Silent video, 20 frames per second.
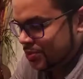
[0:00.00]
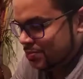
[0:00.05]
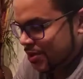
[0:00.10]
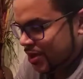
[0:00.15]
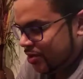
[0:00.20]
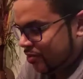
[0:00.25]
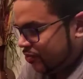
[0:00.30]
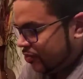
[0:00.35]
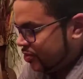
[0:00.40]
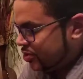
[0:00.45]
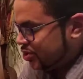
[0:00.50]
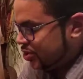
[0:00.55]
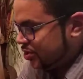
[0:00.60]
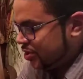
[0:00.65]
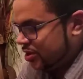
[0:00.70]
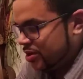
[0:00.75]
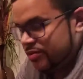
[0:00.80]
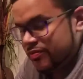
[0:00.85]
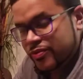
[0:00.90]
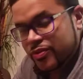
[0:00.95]
are good if you're on a
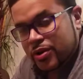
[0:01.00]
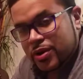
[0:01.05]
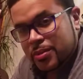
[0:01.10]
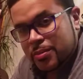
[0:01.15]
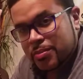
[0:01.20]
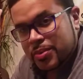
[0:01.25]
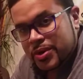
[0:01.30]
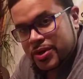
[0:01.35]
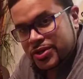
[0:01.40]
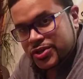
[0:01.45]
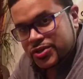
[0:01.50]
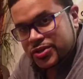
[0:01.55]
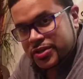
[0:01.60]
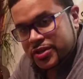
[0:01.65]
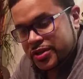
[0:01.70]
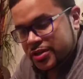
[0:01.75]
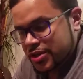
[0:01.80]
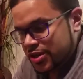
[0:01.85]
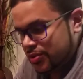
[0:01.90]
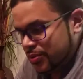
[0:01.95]
budget, you don't want to
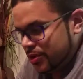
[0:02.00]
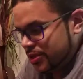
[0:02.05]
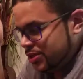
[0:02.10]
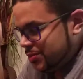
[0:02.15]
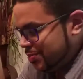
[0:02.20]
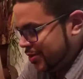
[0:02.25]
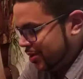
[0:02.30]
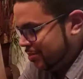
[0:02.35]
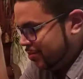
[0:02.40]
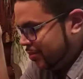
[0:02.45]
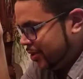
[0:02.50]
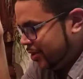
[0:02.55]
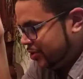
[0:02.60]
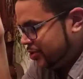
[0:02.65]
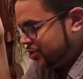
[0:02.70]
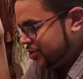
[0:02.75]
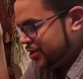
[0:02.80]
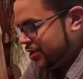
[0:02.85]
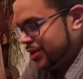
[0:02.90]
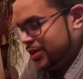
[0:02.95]
spend much.
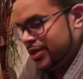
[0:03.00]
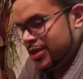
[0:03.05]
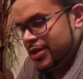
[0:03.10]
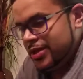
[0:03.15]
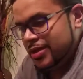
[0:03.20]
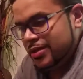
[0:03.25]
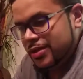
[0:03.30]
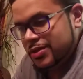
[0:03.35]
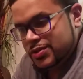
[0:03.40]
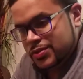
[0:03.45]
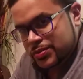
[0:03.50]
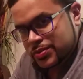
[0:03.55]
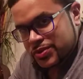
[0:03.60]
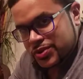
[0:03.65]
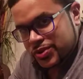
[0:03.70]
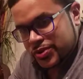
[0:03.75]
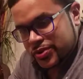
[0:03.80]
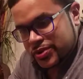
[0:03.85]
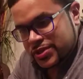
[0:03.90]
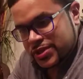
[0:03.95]
This one was
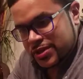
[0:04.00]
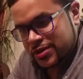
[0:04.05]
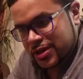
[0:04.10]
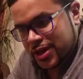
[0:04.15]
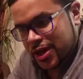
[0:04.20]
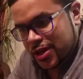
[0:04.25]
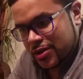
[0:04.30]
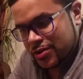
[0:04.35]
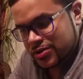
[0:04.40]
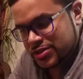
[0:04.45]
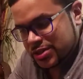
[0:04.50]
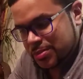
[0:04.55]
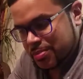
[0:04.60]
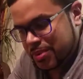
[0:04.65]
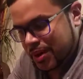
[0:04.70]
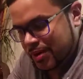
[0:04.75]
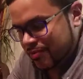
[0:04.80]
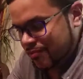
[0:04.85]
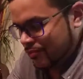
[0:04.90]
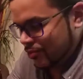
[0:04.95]
$13, the pop
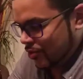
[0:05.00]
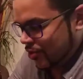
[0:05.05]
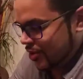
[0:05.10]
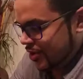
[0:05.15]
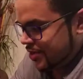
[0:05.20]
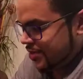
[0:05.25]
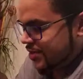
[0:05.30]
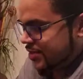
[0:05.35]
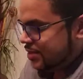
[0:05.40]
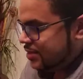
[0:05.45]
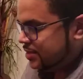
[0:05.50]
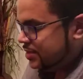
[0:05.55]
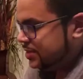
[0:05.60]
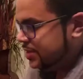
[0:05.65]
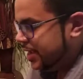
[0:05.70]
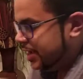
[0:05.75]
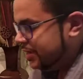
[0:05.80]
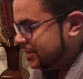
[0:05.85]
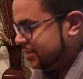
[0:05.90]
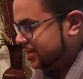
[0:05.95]
voice. The Zax sound is
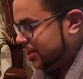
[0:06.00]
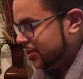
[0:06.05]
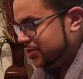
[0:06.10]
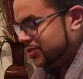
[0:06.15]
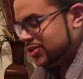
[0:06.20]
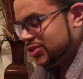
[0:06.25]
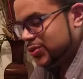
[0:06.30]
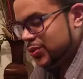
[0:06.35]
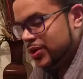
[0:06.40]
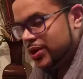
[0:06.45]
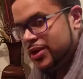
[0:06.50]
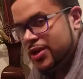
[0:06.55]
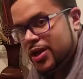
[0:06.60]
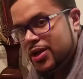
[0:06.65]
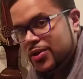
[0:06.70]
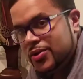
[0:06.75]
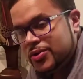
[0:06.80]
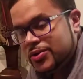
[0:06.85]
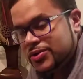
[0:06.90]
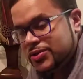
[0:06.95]
$20.
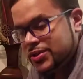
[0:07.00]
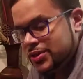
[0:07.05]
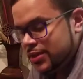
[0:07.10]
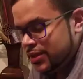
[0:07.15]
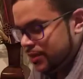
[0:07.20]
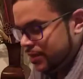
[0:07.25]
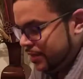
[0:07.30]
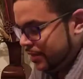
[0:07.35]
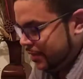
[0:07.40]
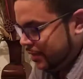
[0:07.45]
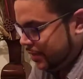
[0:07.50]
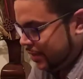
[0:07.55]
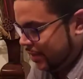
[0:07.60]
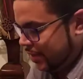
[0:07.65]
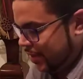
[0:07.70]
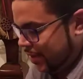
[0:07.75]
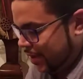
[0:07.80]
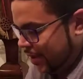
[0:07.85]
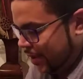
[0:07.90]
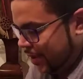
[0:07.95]

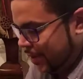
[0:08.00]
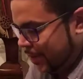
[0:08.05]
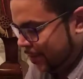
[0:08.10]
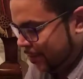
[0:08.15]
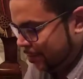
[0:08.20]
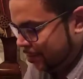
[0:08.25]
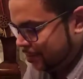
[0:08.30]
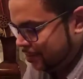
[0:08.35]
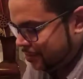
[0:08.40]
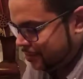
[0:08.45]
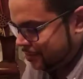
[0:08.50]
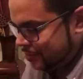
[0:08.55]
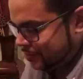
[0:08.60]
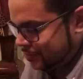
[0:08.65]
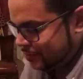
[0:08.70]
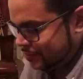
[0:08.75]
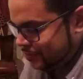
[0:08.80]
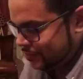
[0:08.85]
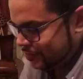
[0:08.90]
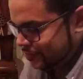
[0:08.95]
Um,
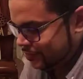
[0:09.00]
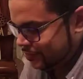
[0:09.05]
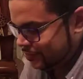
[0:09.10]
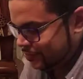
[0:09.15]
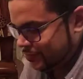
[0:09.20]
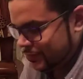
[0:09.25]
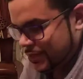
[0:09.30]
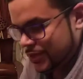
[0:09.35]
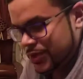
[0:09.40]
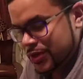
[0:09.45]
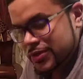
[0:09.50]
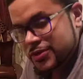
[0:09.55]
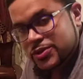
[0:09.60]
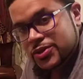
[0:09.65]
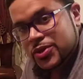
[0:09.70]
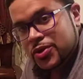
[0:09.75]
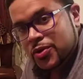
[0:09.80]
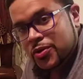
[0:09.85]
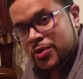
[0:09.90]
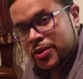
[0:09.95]
you know, so
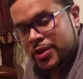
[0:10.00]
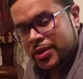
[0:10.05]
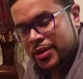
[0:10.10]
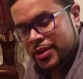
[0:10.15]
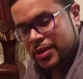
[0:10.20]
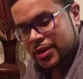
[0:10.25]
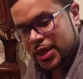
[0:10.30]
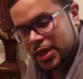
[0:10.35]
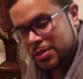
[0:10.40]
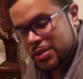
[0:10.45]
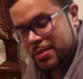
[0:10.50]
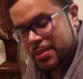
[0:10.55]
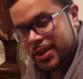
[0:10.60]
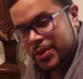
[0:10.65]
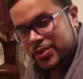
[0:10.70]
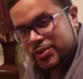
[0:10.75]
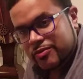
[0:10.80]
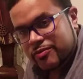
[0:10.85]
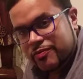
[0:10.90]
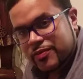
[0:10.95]
hit me back with the
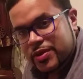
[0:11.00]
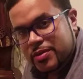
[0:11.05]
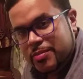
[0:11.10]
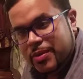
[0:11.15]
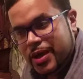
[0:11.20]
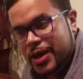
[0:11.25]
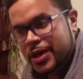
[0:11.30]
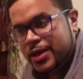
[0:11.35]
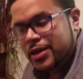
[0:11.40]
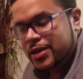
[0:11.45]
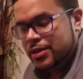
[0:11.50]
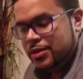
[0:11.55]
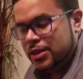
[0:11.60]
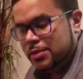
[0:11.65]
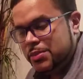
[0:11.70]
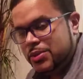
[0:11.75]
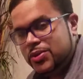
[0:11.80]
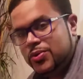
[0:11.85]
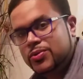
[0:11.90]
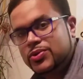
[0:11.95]
feedback and let me know what you
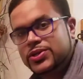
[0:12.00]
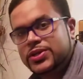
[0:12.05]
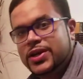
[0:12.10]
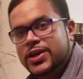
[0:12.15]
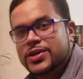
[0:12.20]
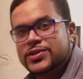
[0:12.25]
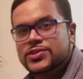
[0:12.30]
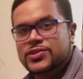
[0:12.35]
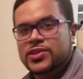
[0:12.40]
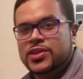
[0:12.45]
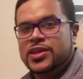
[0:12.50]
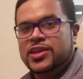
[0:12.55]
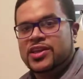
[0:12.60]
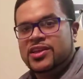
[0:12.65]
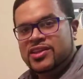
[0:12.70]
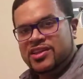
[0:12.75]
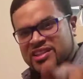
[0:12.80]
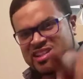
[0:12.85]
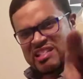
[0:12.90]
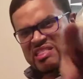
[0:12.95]
guys think.
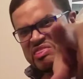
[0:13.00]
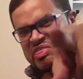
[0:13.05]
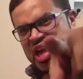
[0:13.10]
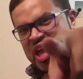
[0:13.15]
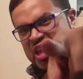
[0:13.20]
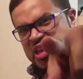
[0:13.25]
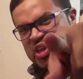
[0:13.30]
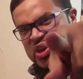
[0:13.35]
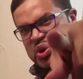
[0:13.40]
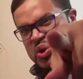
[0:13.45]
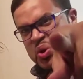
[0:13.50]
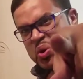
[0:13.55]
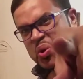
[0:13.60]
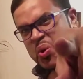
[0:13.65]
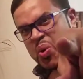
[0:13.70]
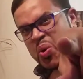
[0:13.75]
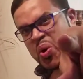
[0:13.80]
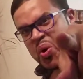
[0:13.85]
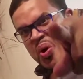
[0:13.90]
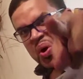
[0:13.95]
Thank you.
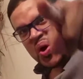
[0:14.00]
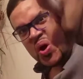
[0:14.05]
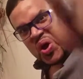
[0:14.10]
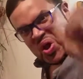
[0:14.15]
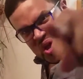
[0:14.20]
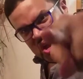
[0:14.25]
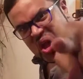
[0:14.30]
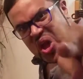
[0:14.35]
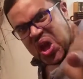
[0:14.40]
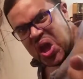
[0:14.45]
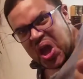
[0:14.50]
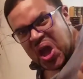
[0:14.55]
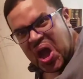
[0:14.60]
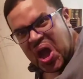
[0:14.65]
Yeah.